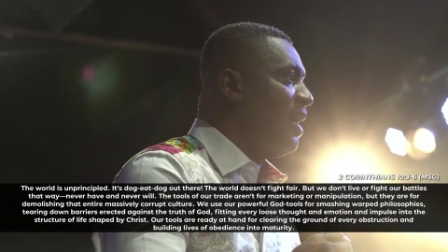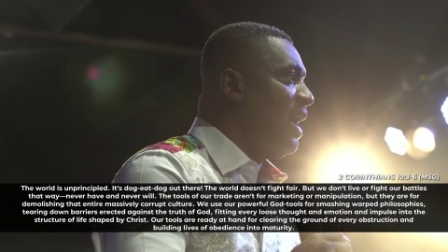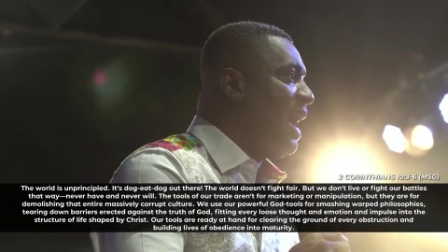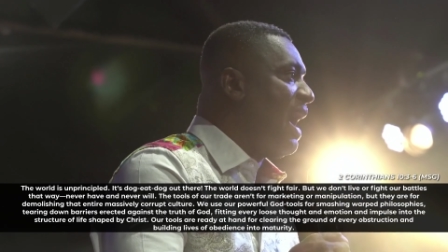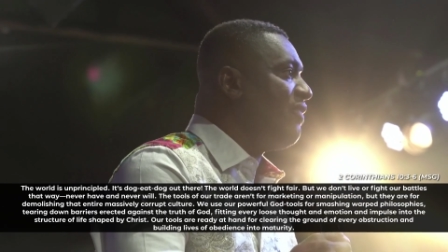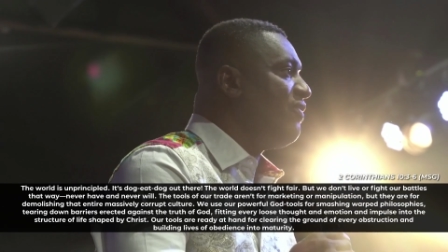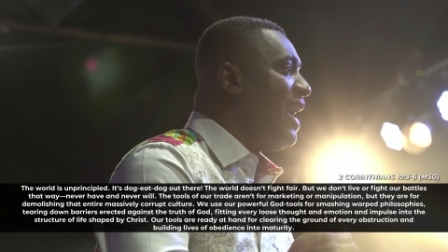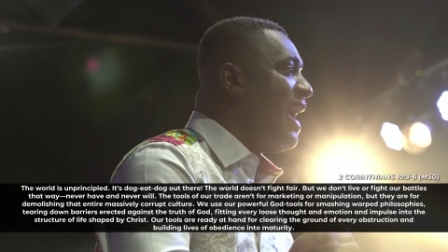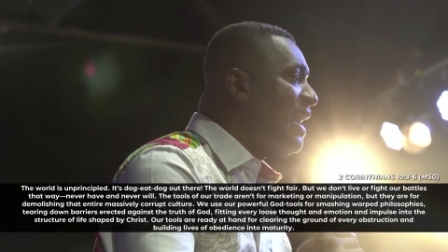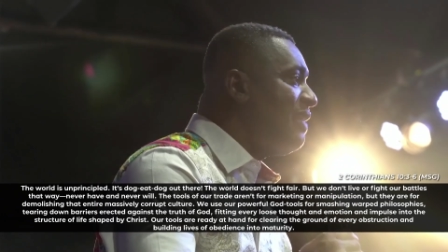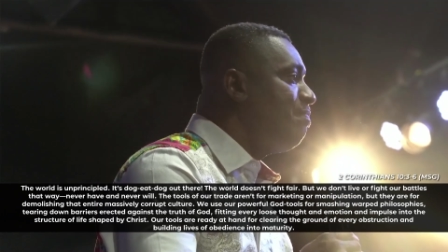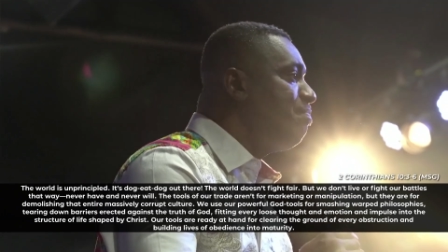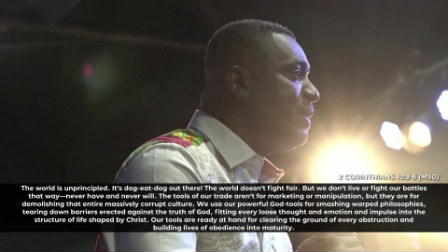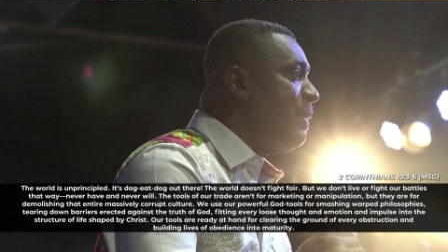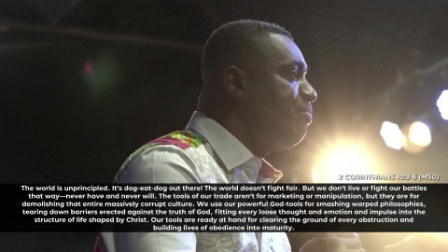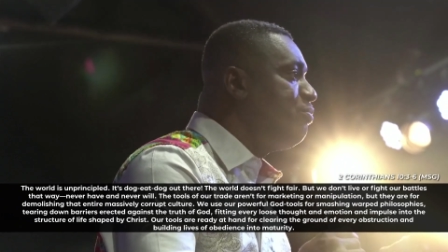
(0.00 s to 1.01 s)
have had
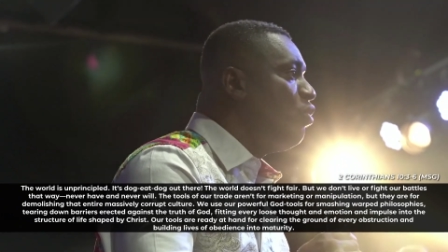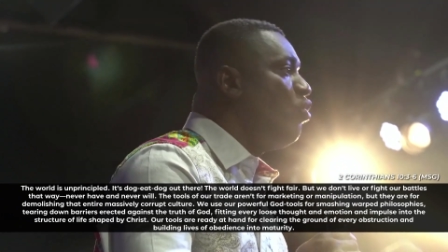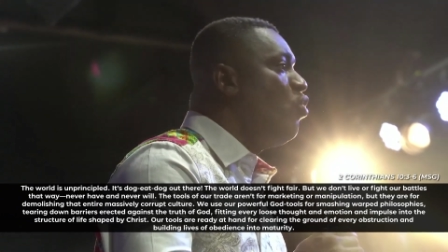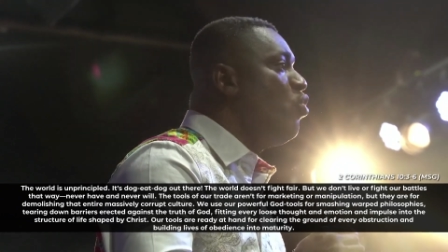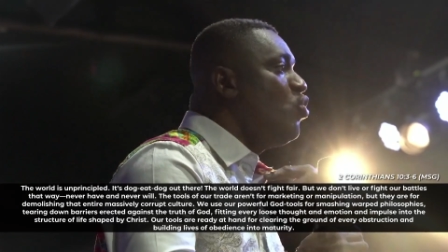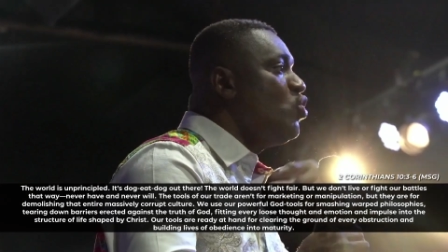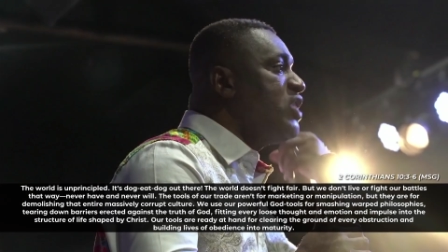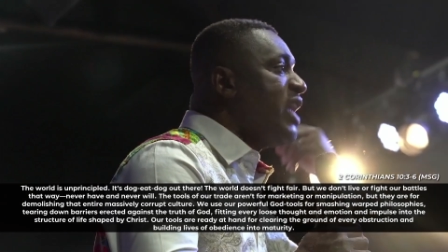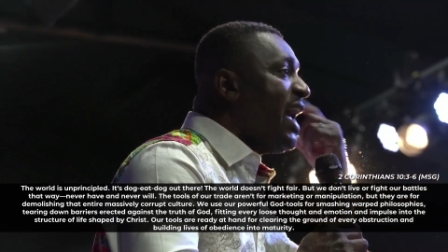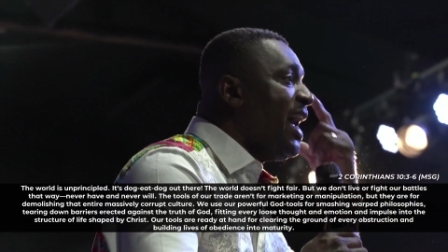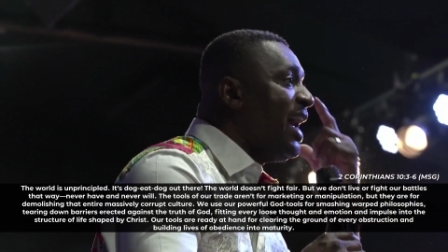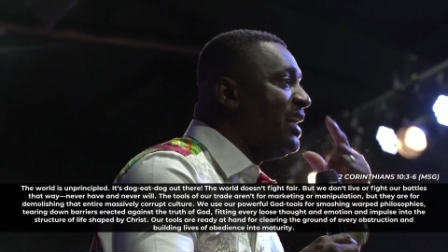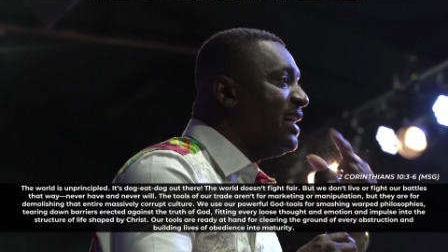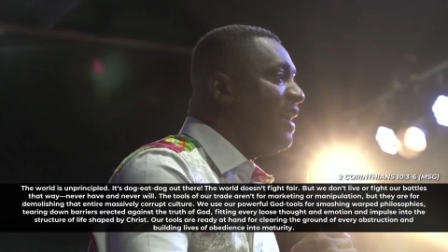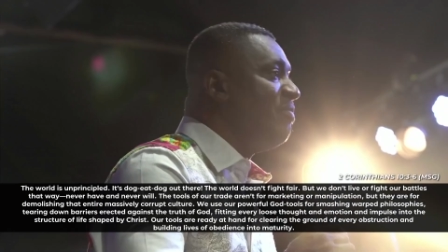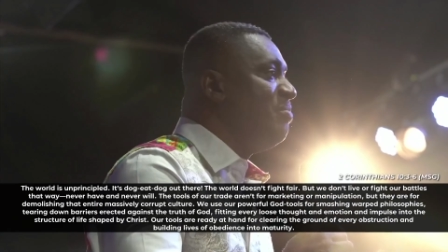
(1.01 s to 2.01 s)
people whose
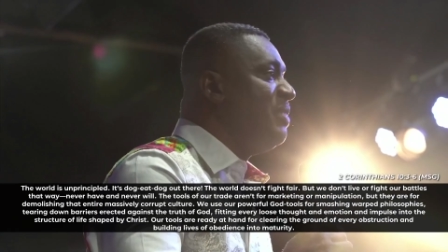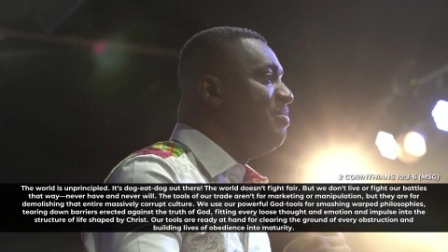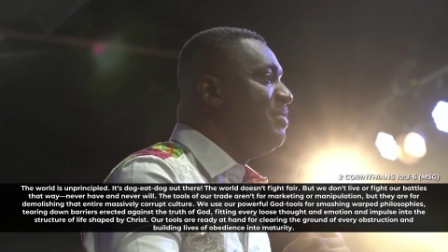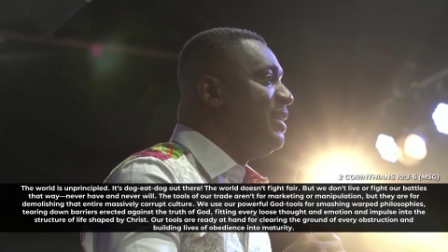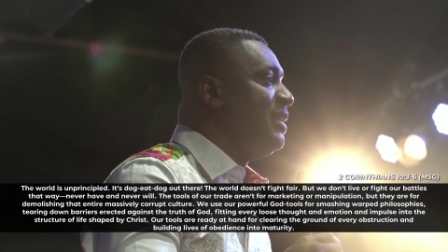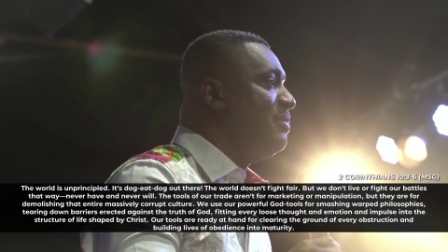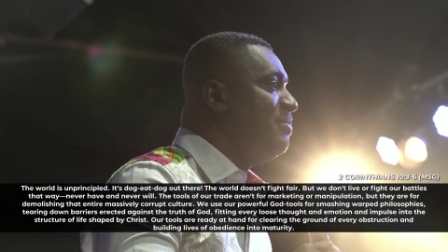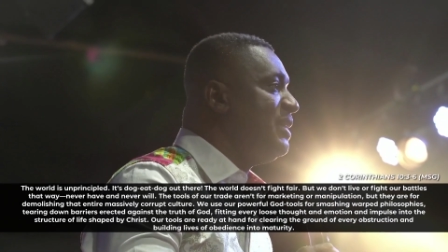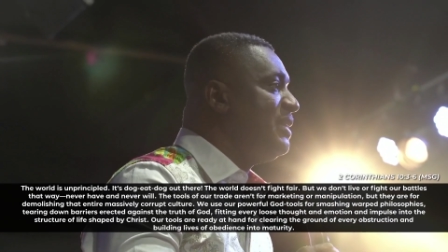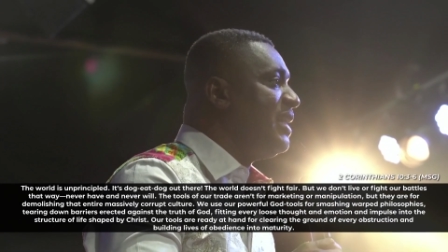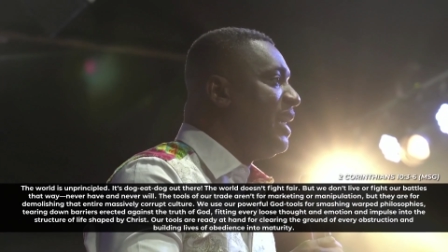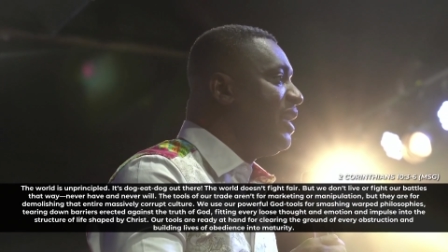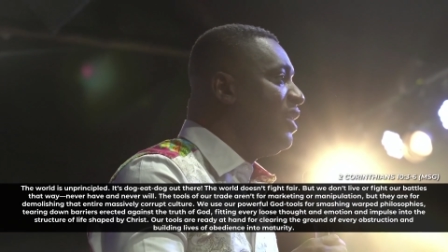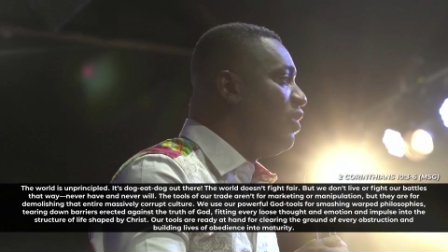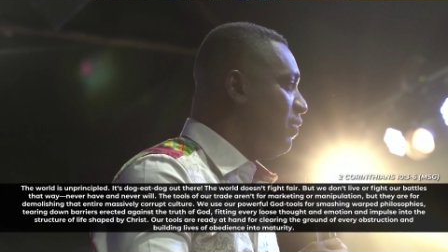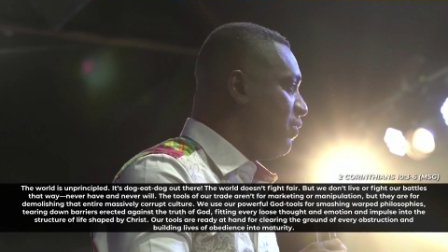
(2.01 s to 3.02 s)
head have been be, be
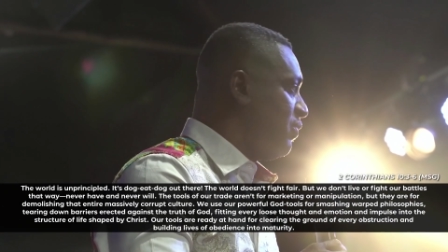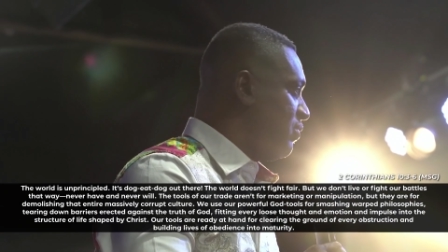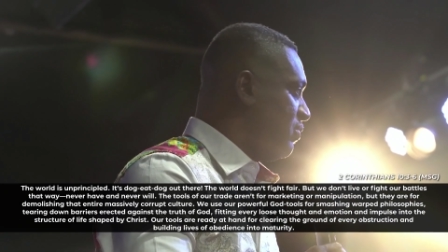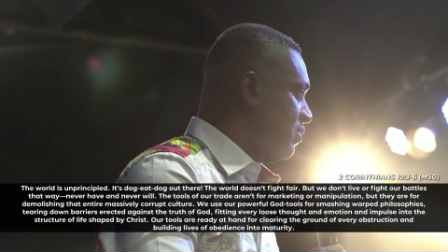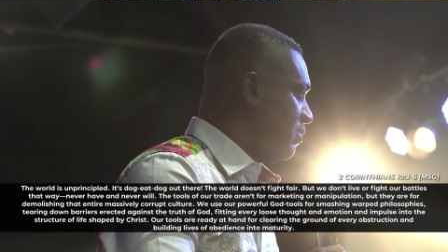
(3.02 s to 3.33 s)
taken off.